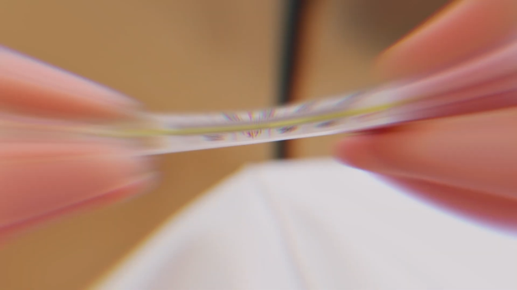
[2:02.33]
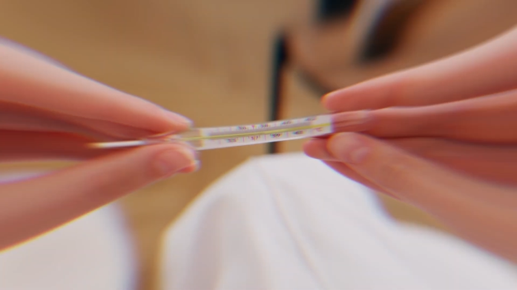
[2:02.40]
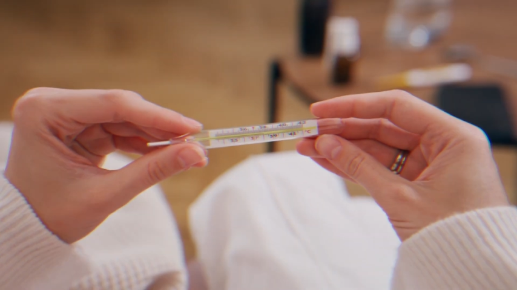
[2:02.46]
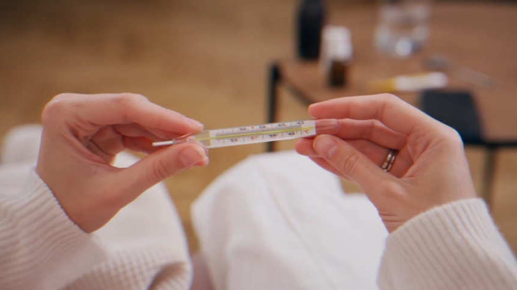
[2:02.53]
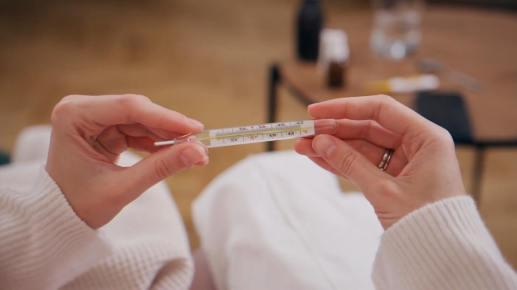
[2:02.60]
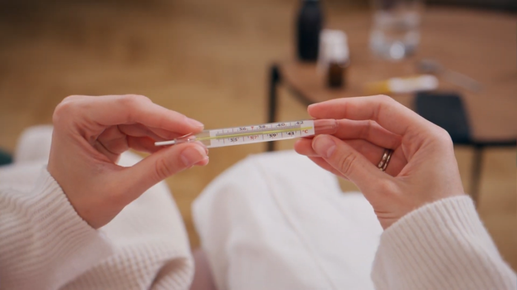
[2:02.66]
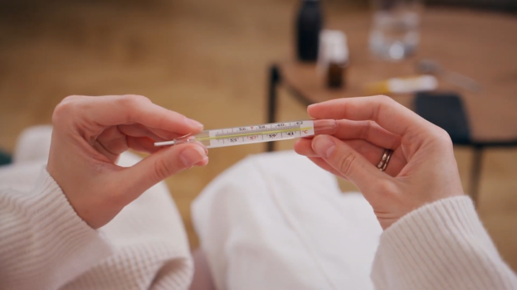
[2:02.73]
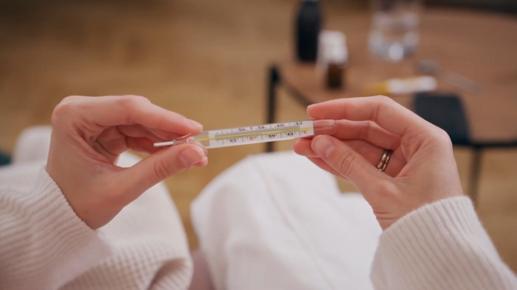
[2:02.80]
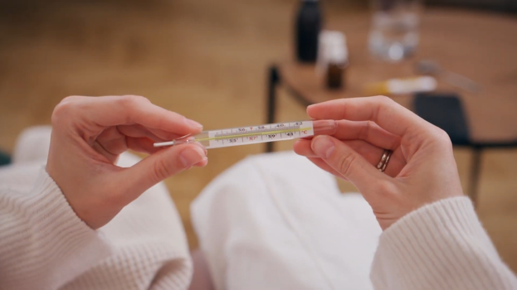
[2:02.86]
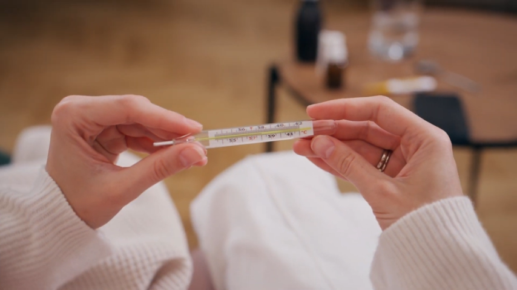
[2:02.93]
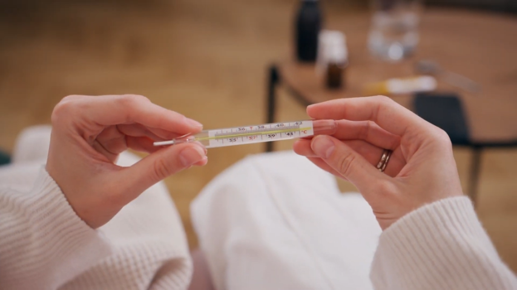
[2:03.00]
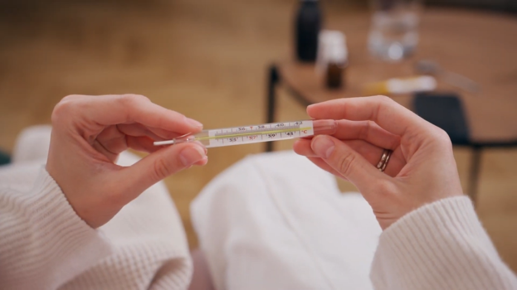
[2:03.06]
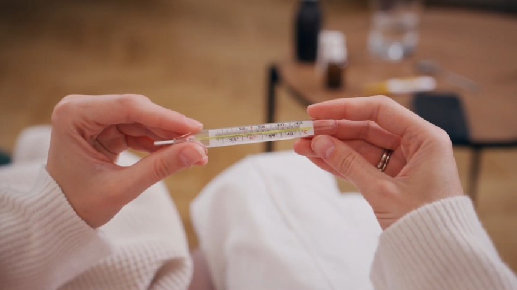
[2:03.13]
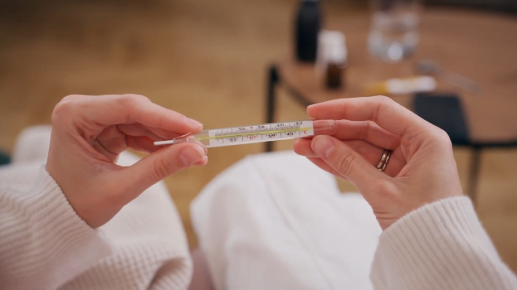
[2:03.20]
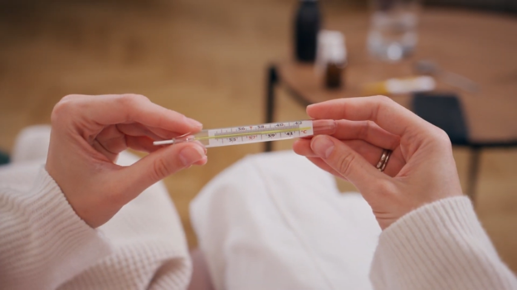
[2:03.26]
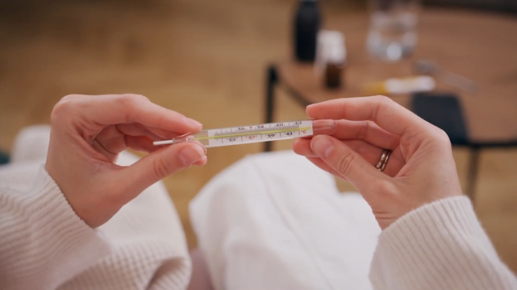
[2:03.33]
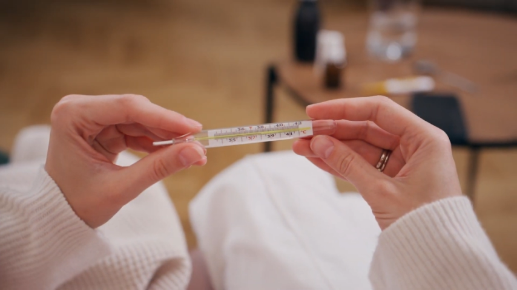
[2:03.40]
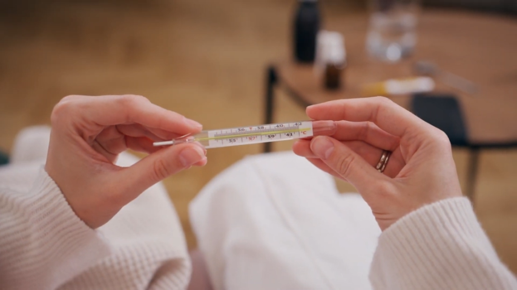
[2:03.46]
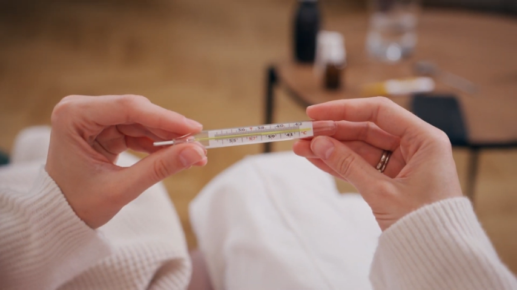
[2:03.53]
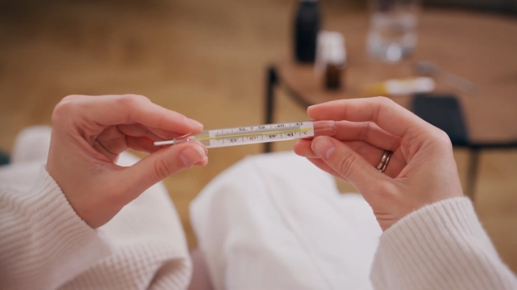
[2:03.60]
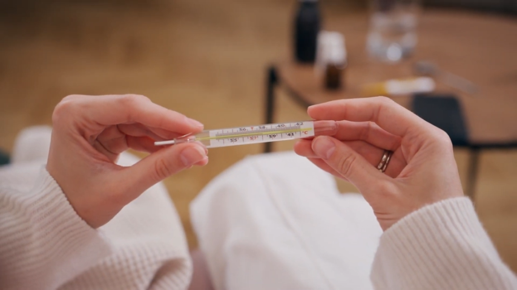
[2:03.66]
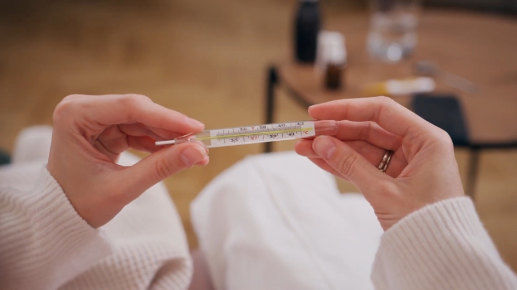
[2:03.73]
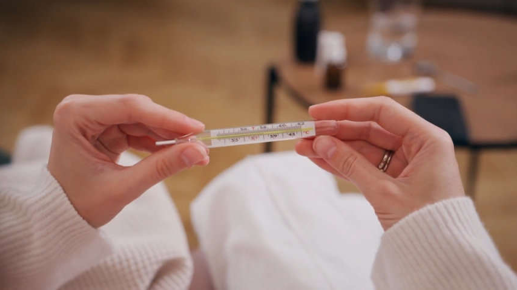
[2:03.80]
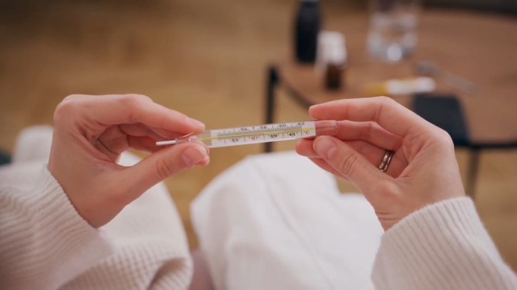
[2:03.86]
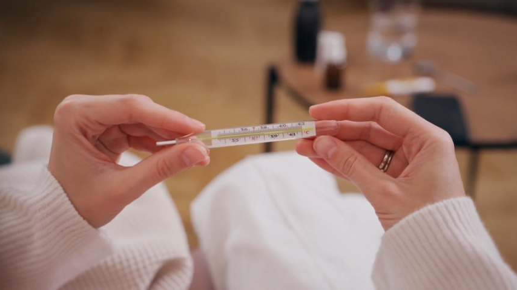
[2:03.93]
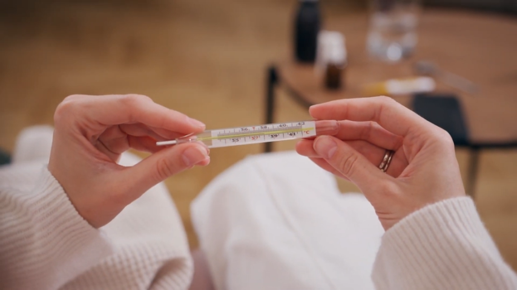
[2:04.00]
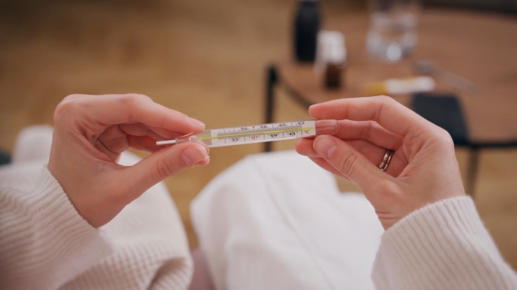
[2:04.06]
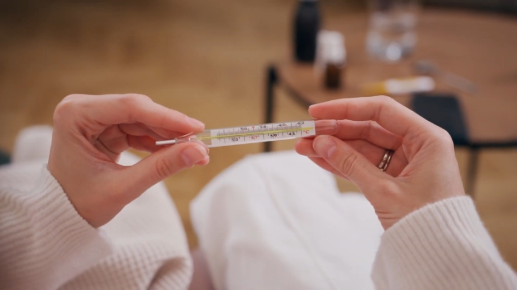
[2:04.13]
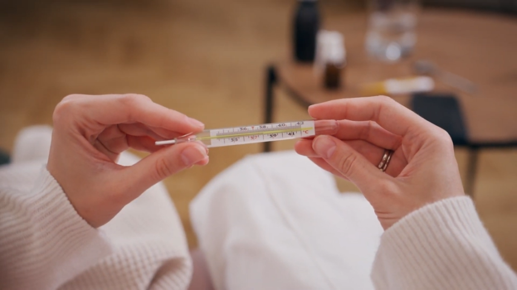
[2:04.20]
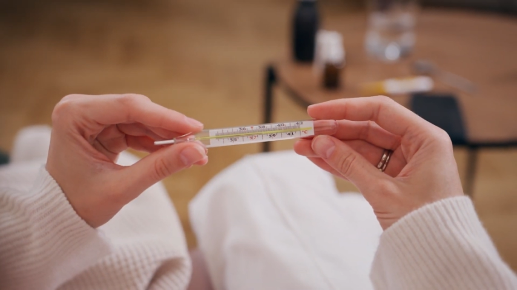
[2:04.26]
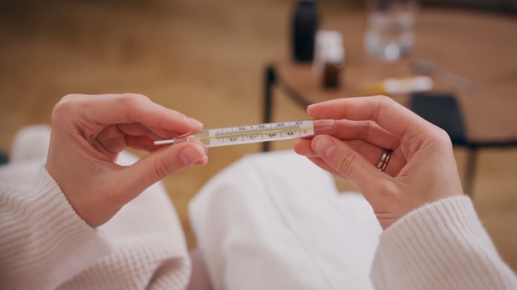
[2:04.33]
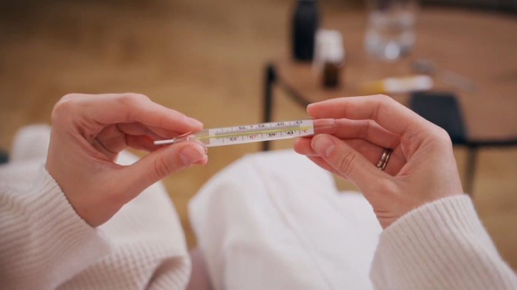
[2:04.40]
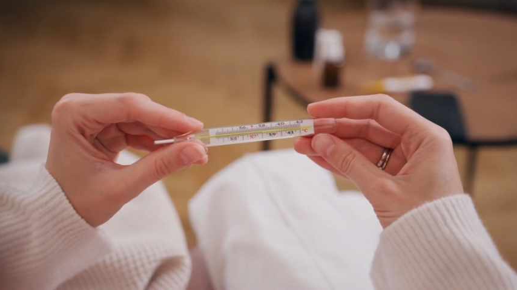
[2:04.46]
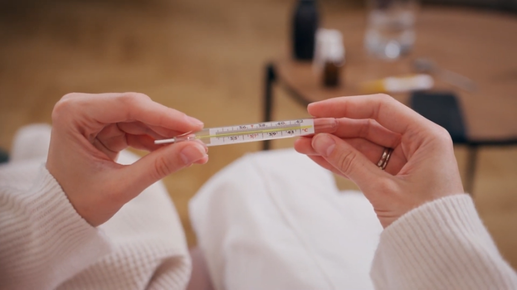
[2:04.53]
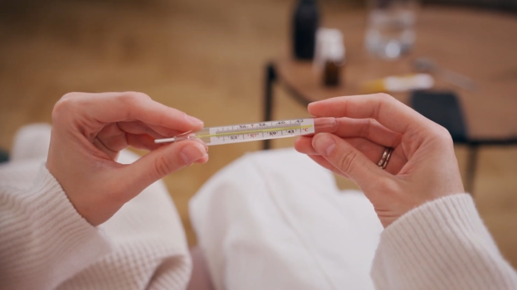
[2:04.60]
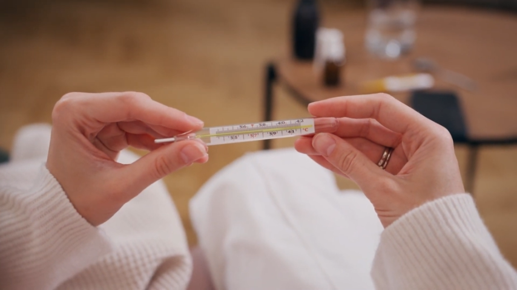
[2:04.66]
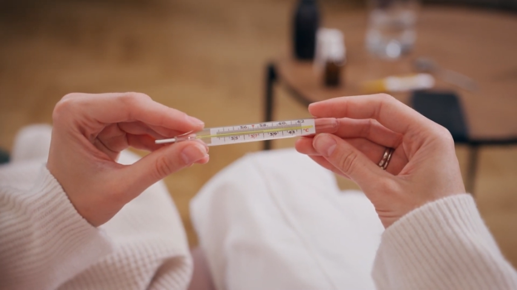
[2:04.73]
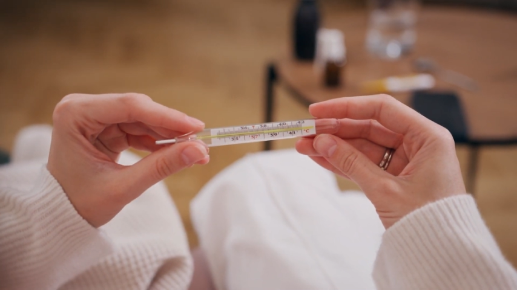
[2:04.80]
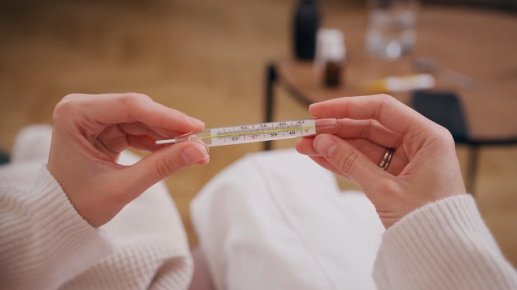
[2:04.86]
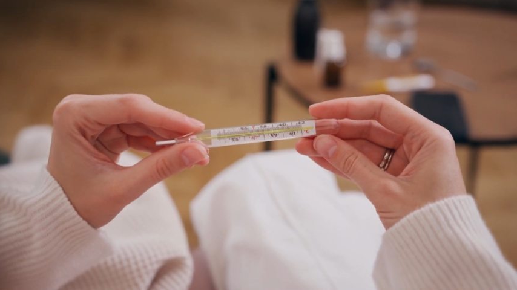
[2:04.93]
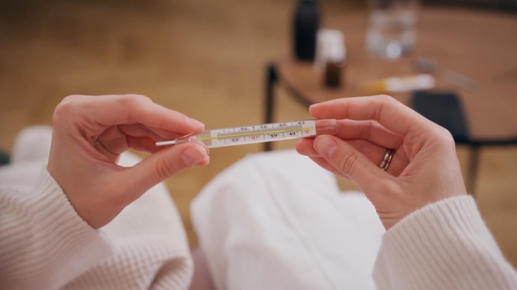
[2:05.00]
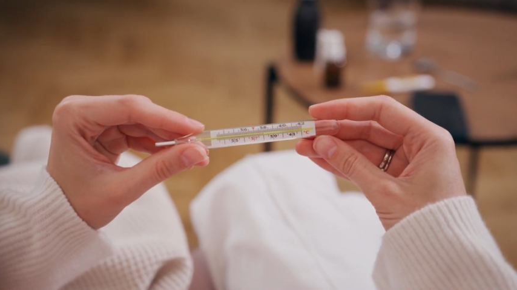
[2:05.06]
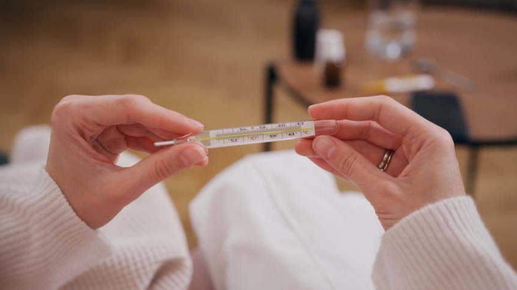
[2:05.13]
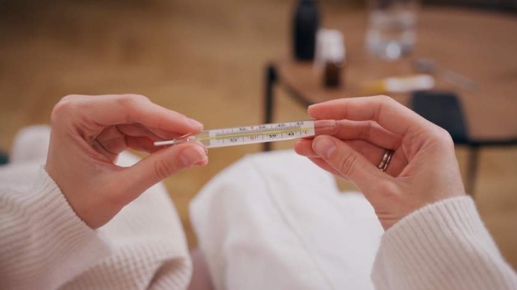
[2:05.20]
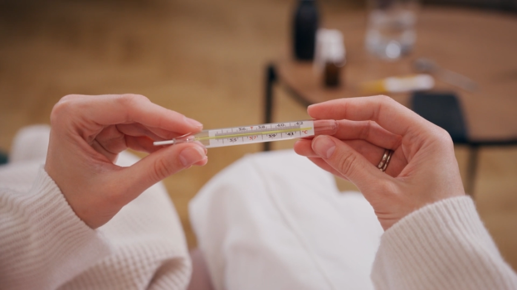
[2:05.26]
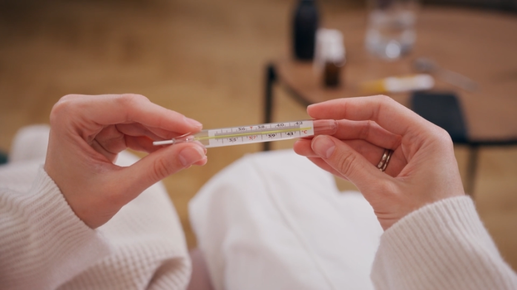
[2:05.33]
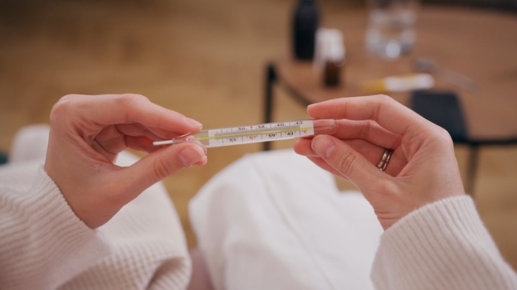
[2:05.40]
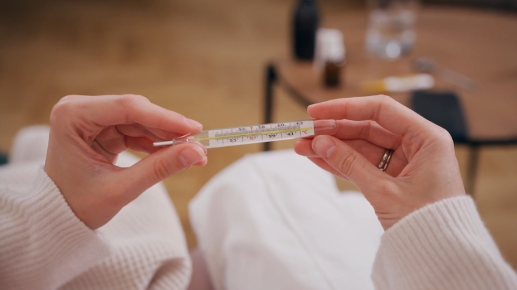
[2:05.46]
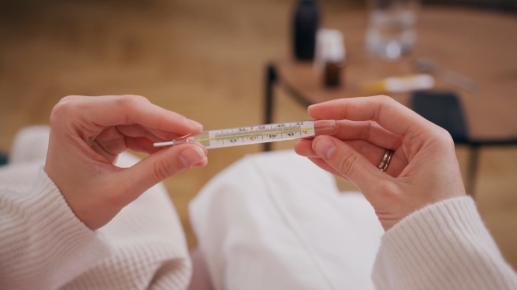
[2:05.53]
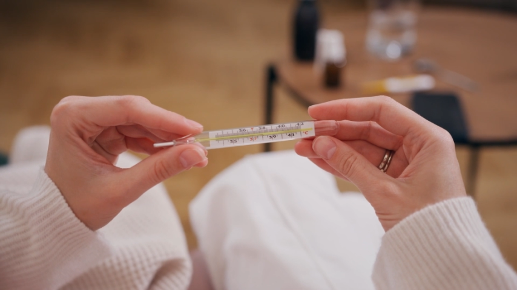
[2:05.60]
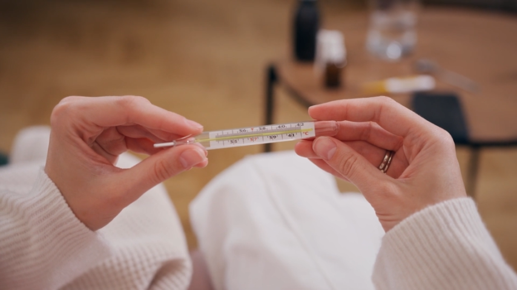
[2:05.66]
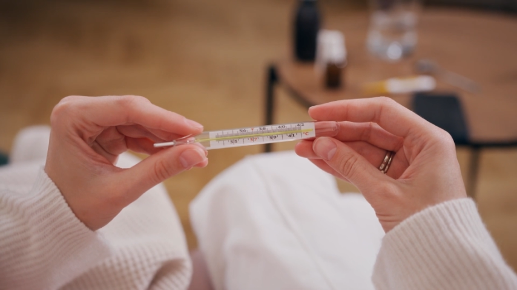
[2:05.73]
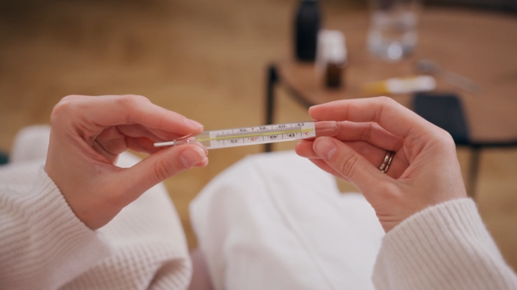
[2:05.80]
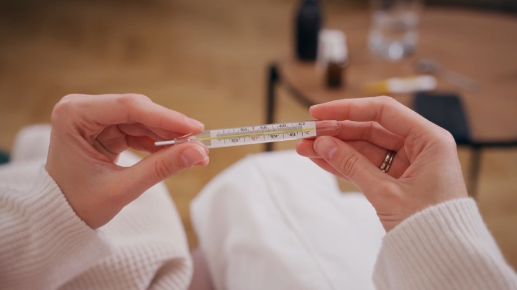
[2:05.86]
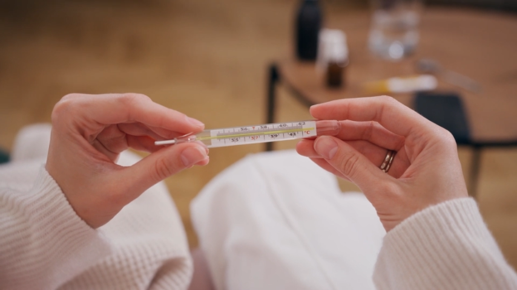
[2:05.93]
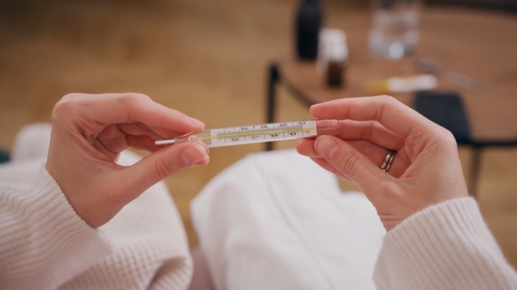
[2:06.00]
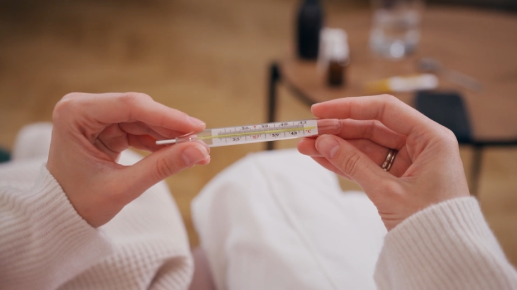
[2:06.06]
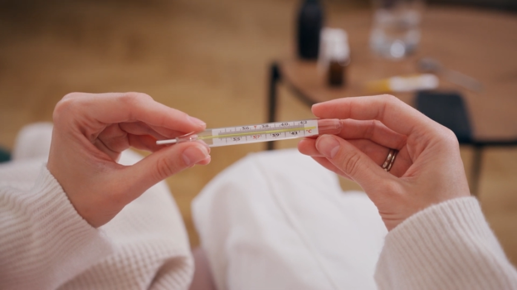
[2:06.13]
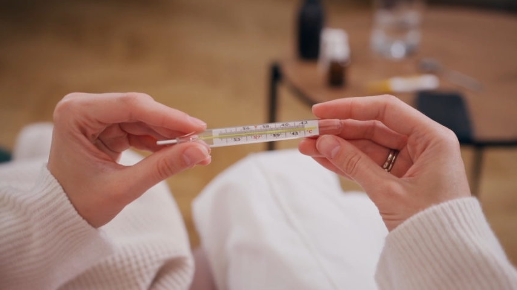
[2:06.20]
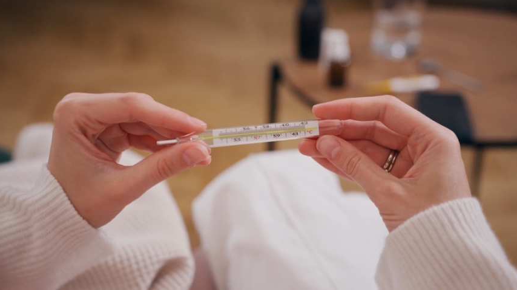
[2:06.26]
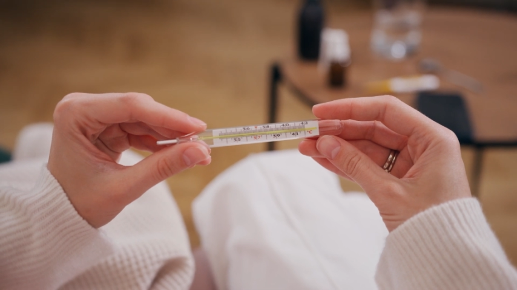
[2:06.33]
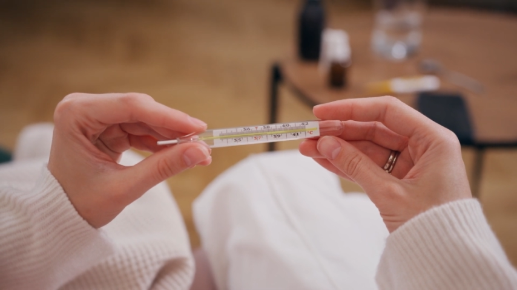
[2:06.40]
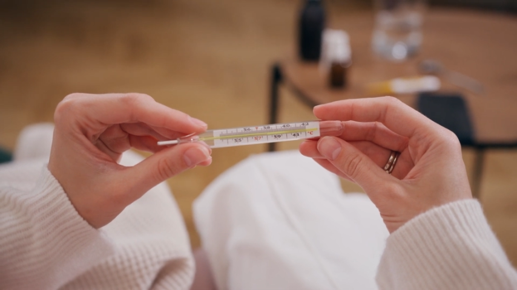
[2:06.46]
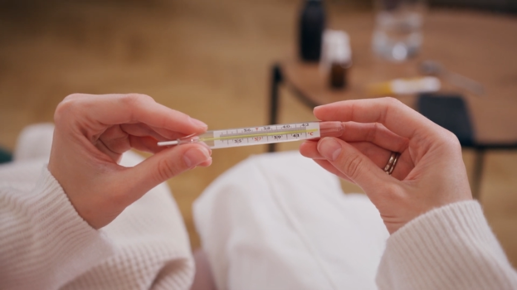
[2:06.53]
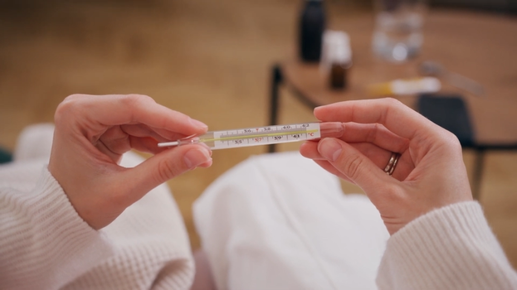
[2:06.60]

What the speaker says: (no speaker visible)